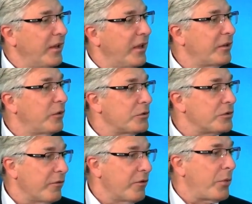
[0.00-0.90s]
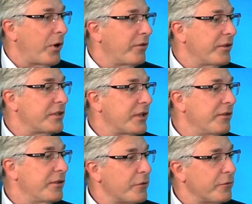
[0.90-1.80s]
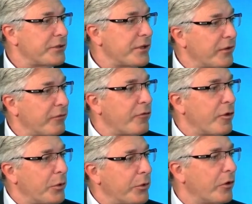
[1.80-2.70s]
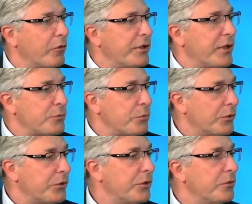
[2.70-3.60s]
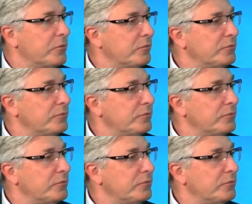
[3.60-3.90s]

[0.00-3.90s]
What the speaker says: And also have a private savings on the side that we put on the dashboard too.